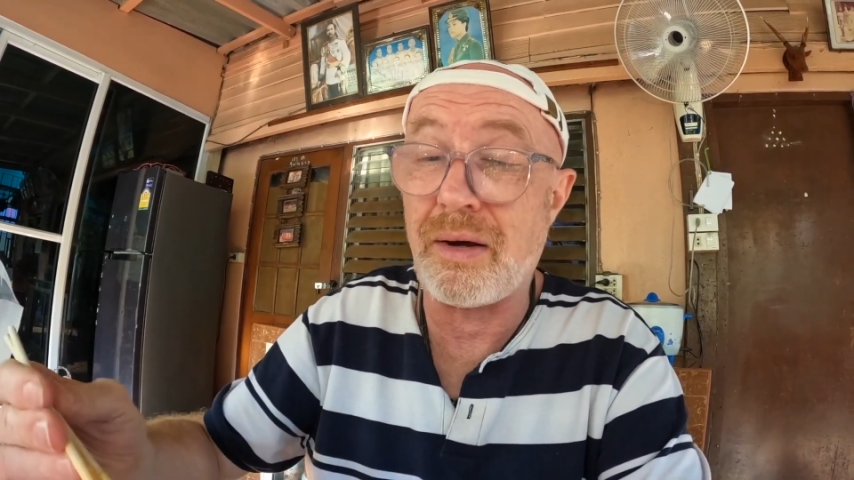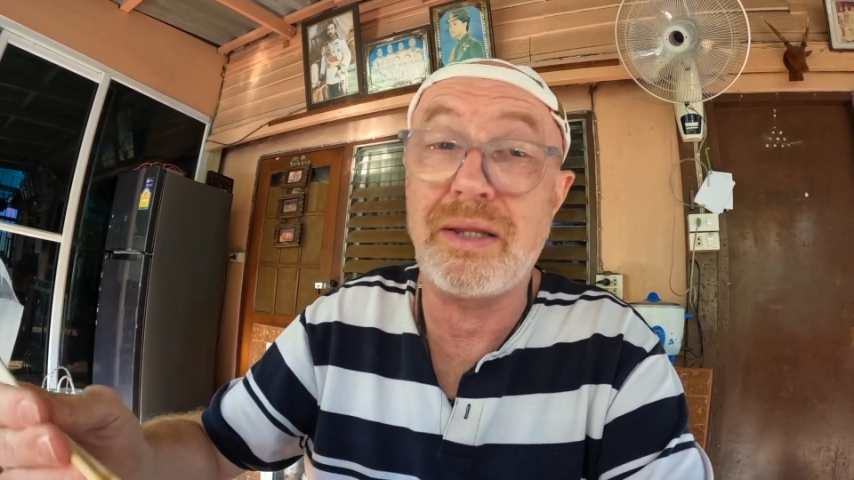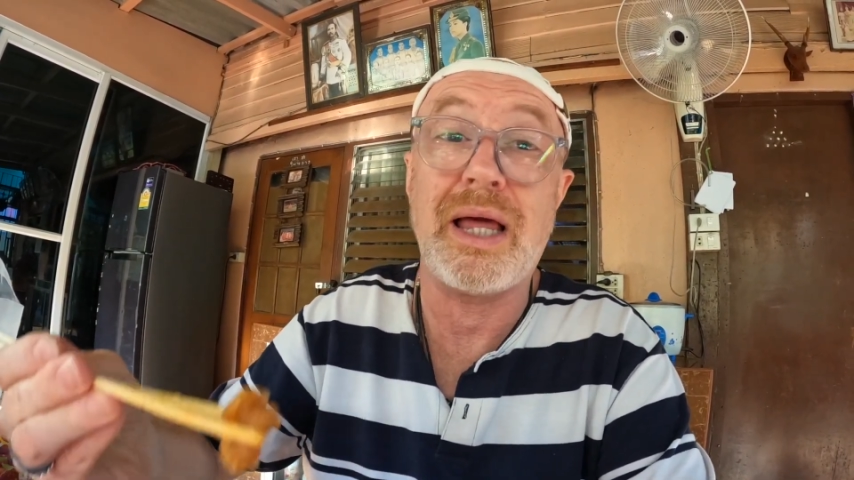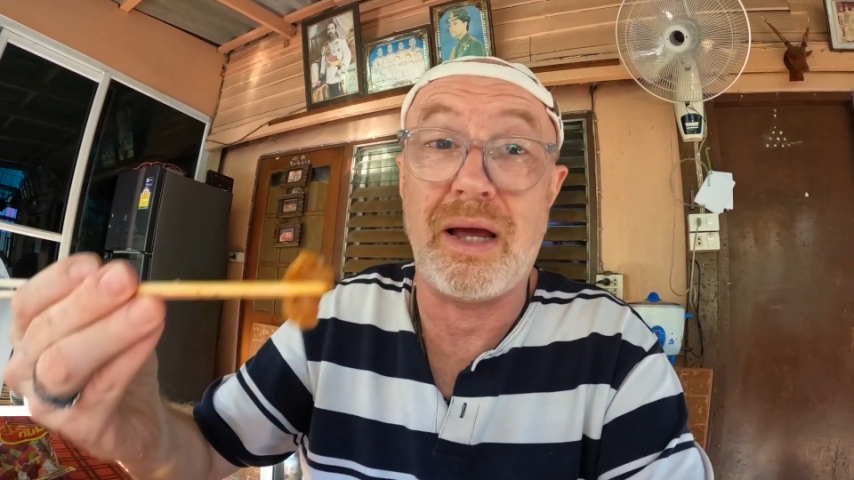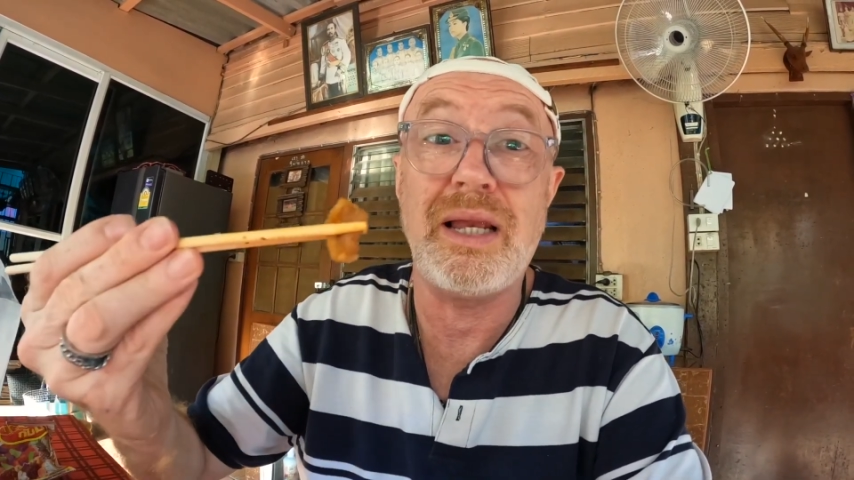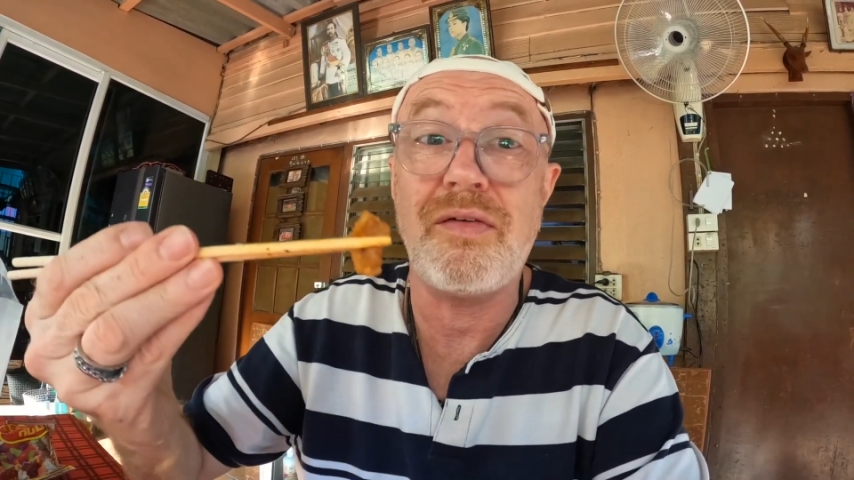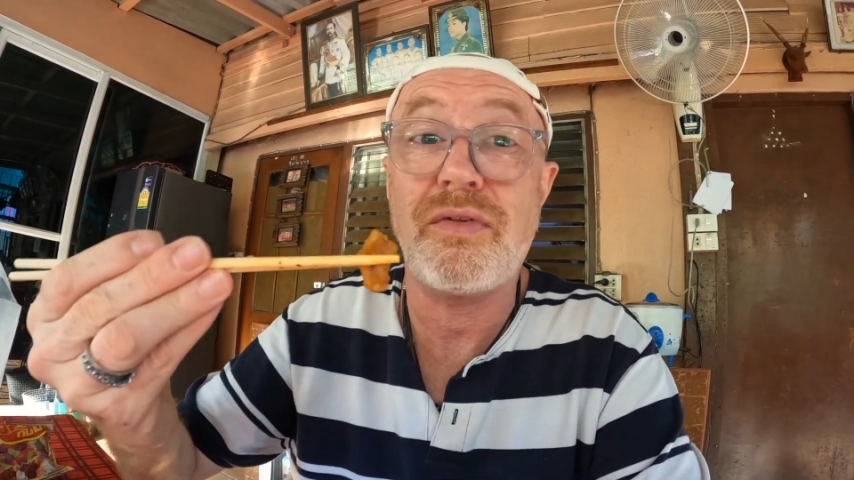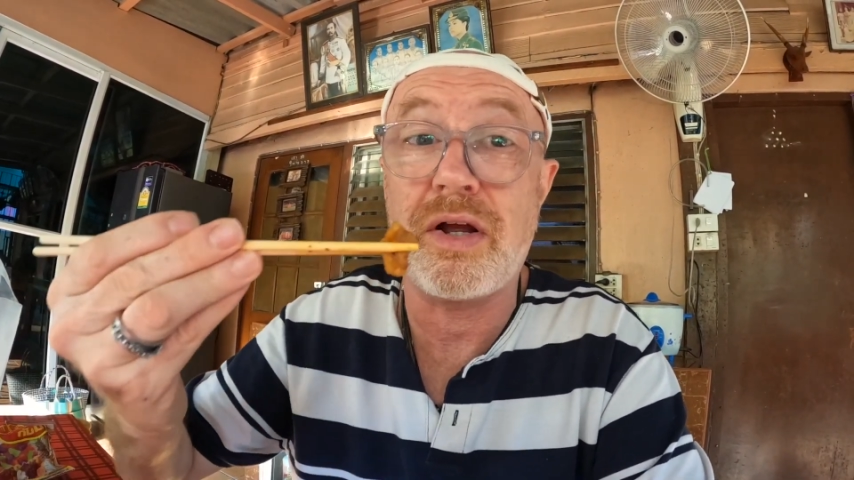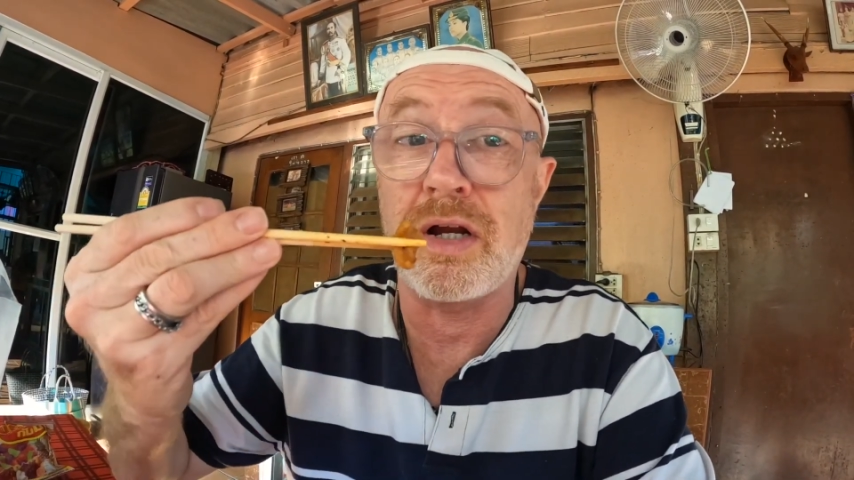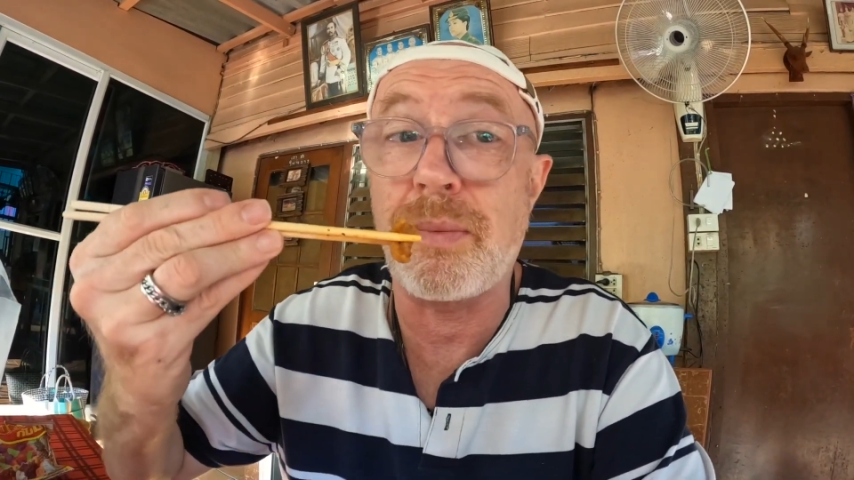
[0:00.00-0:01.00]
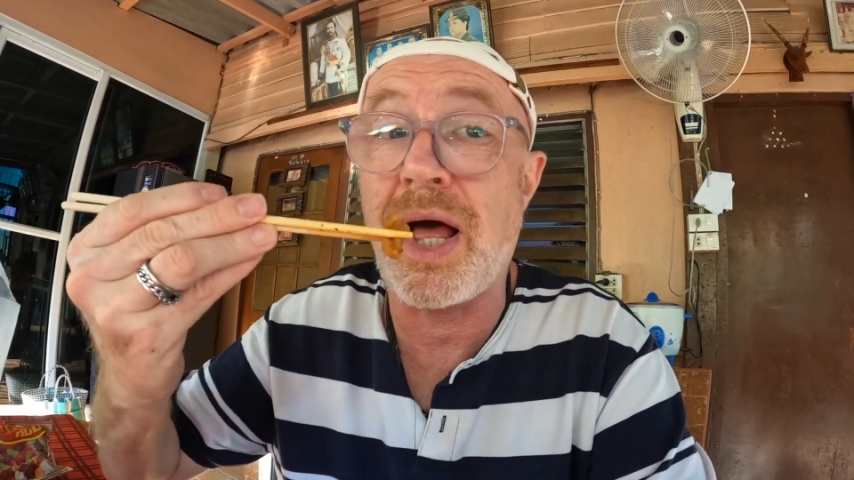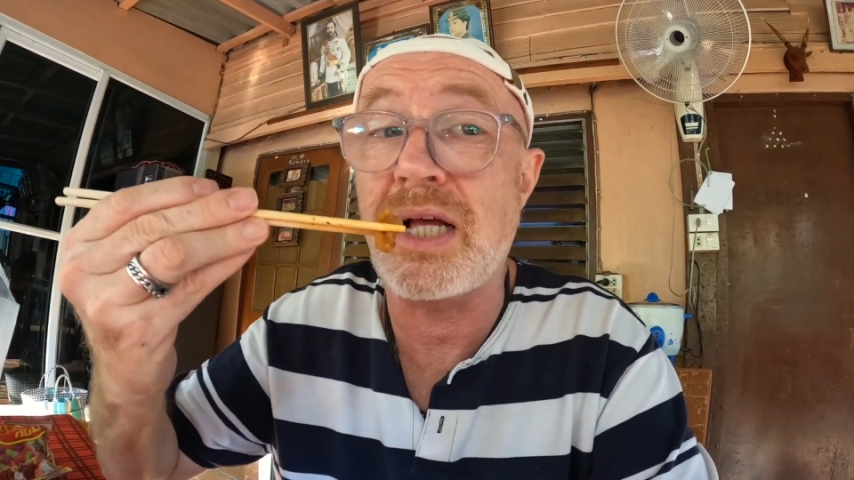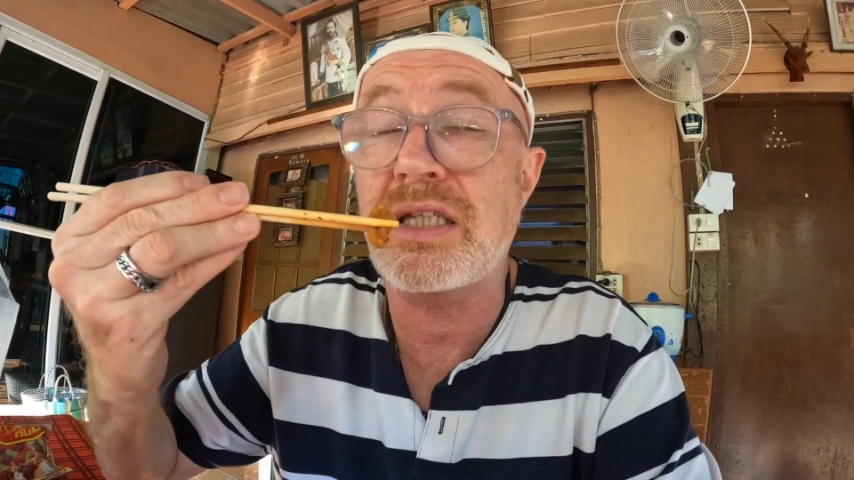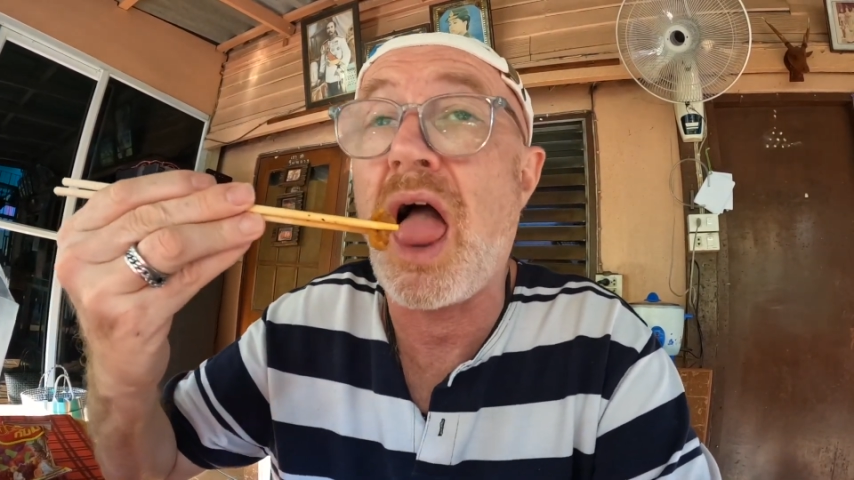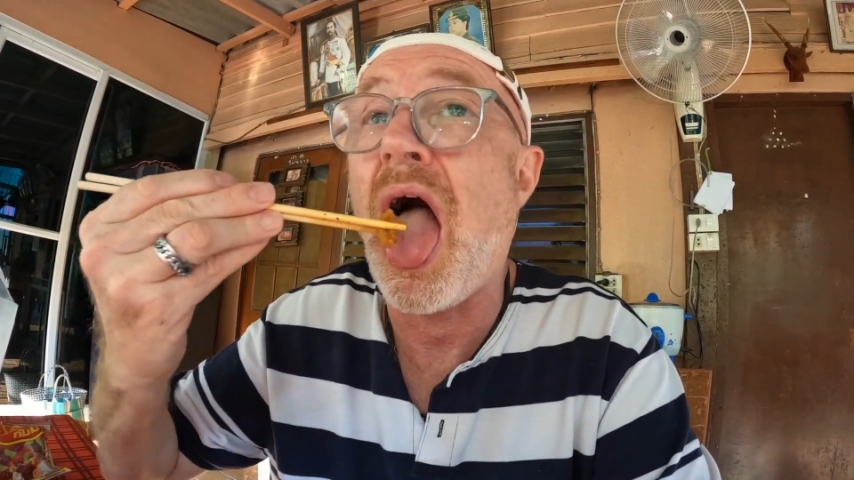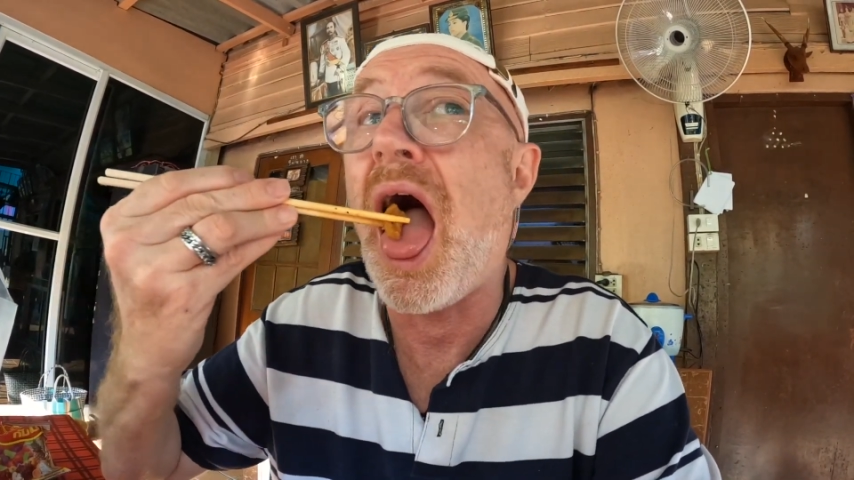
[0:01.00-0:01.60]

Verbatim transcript: I, I lived here in the past.